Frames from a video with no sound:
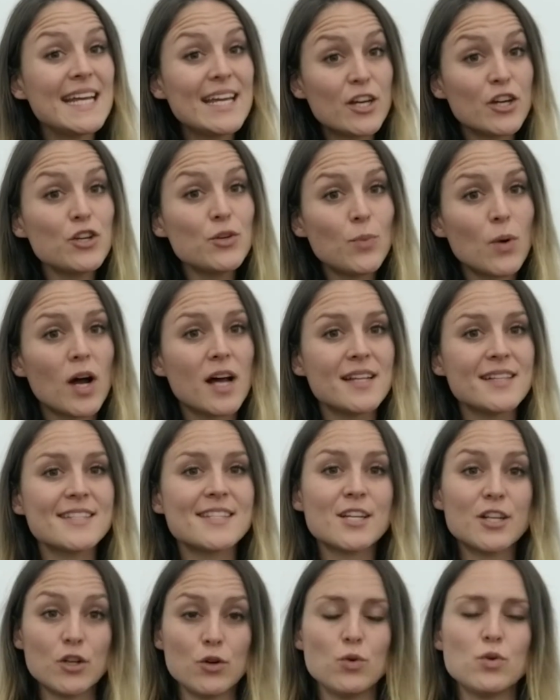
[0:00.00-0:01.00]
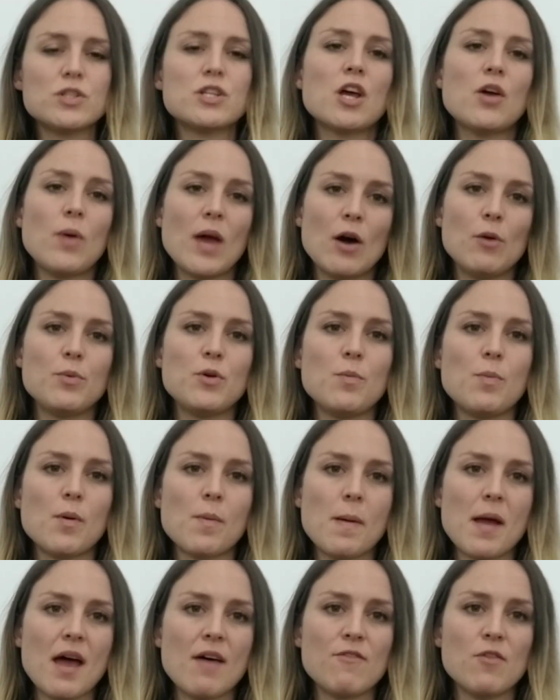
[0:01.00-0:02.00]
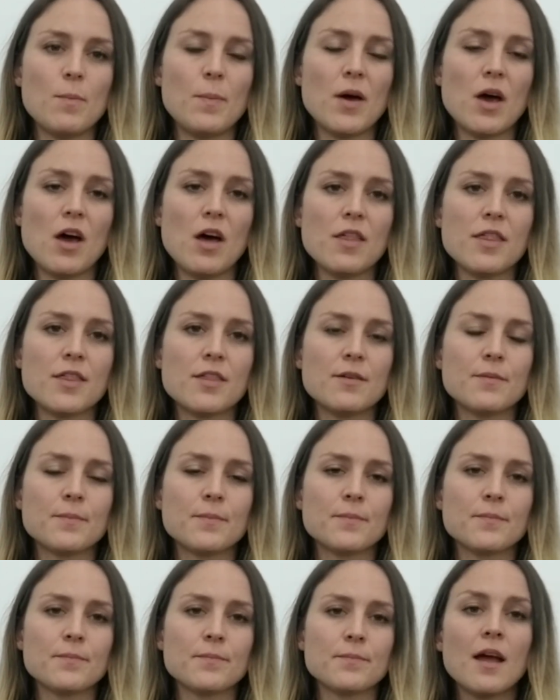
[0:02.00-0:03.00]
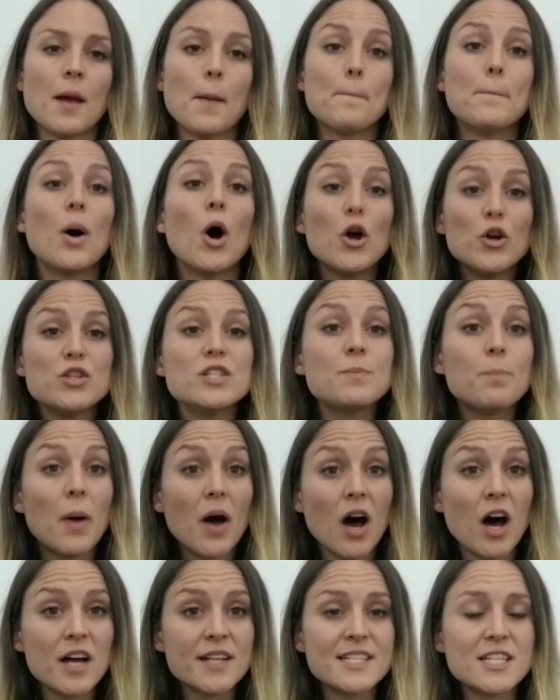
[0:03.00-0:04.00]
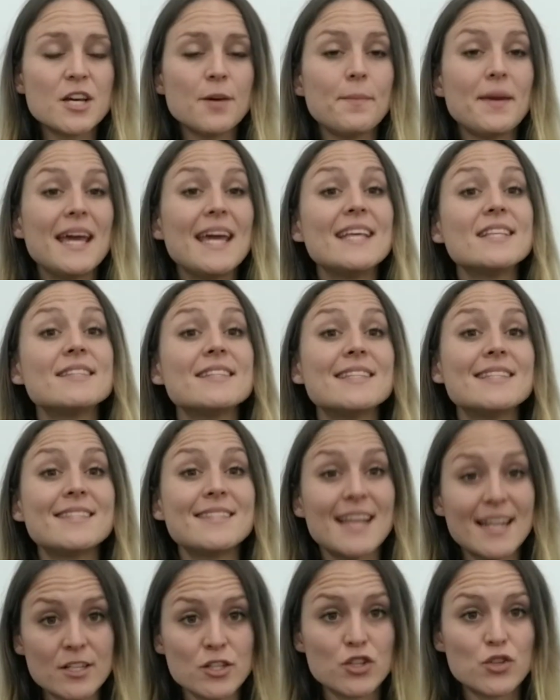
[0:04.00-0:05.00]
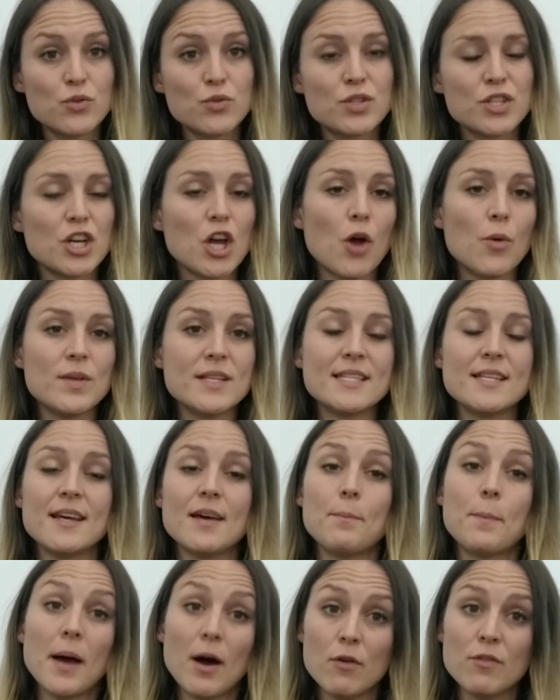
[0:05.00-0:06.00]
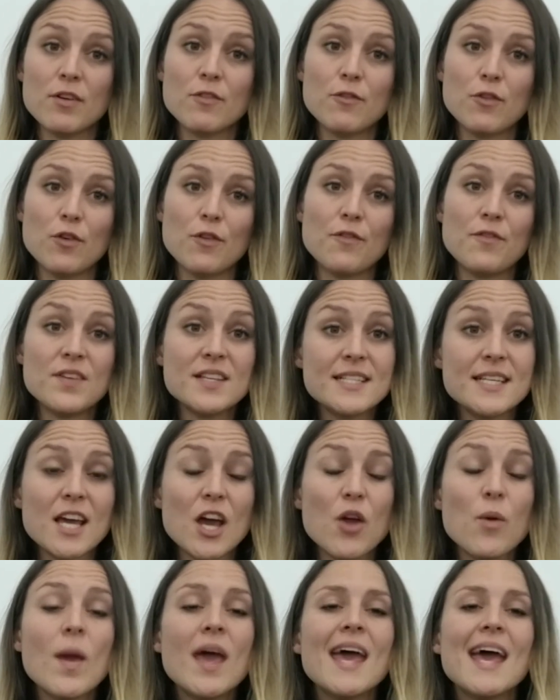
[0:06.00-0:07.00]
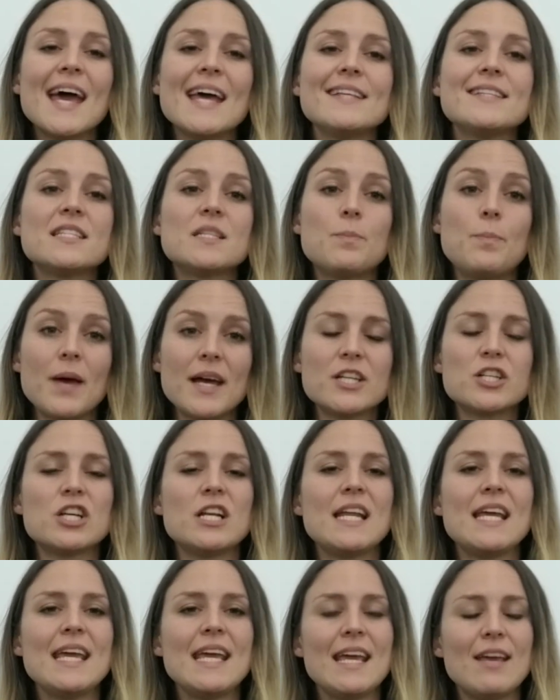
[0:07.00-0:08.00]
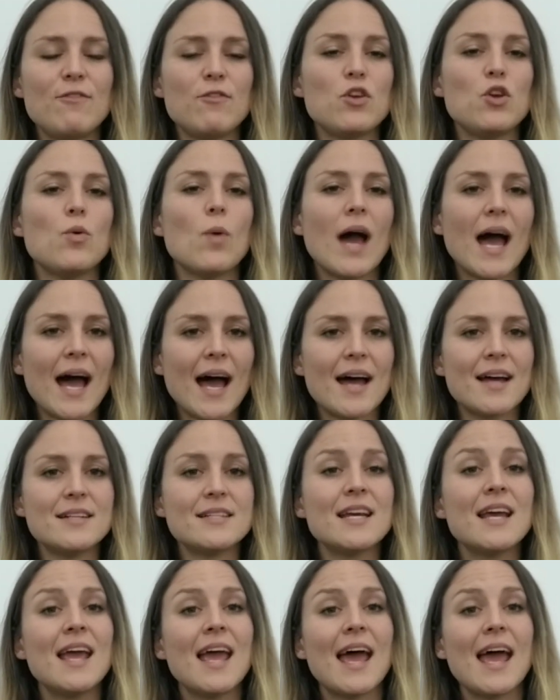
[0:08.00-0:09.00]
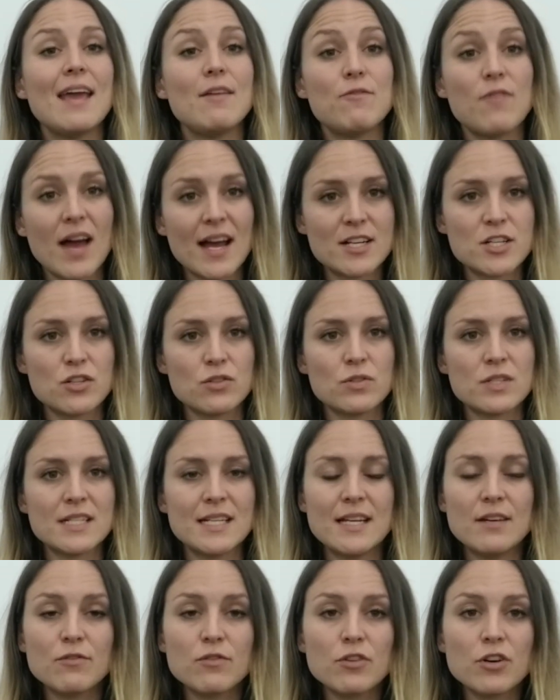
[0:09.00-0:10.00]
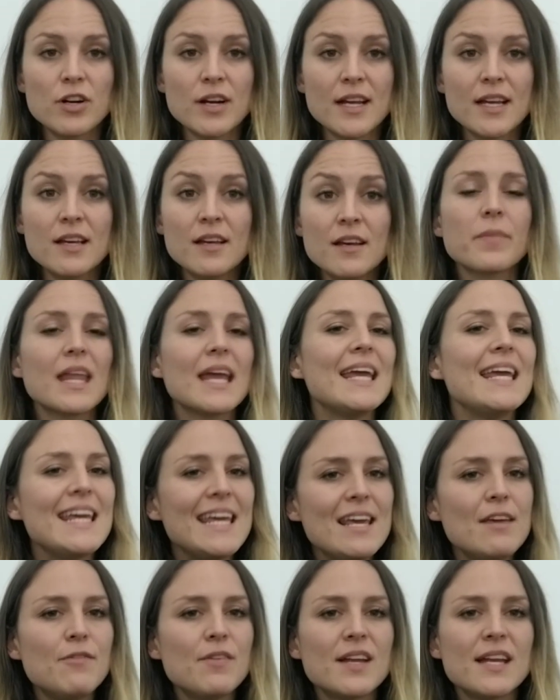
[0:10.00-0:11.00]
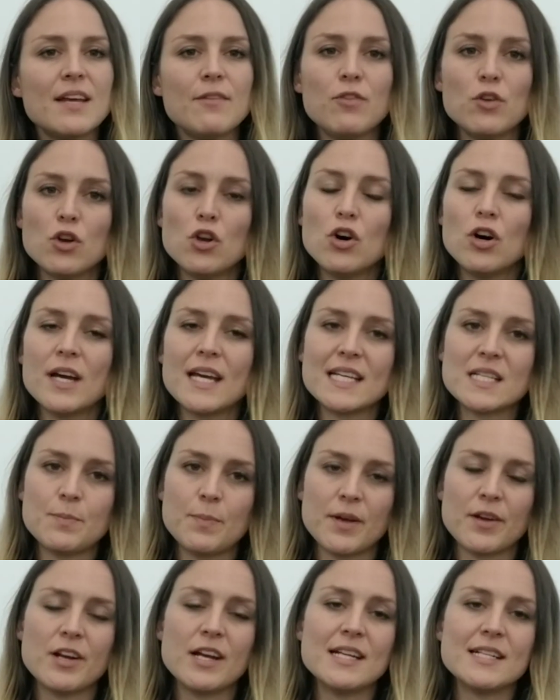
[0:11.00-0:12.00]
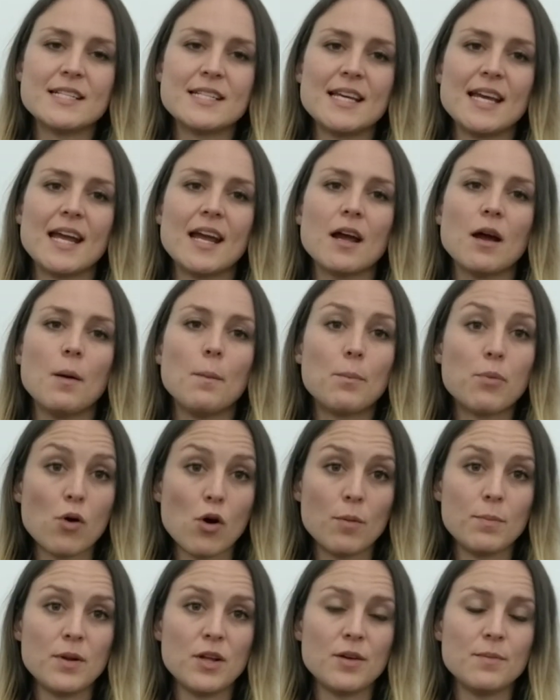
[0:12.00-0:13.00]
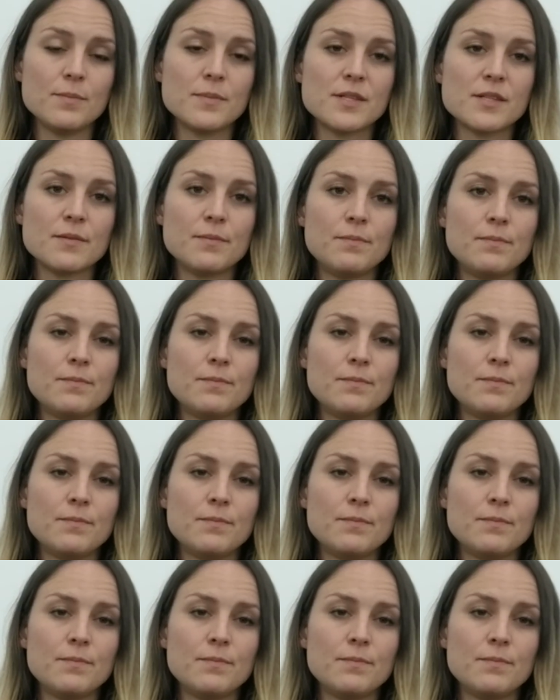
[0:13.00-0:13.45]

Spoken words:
good ones can also help you prepare for birth. Postpartum, it's essential to go and see a pelvic floor physio, especially if you had a vaginal delivery, even if you're not experiencing problems.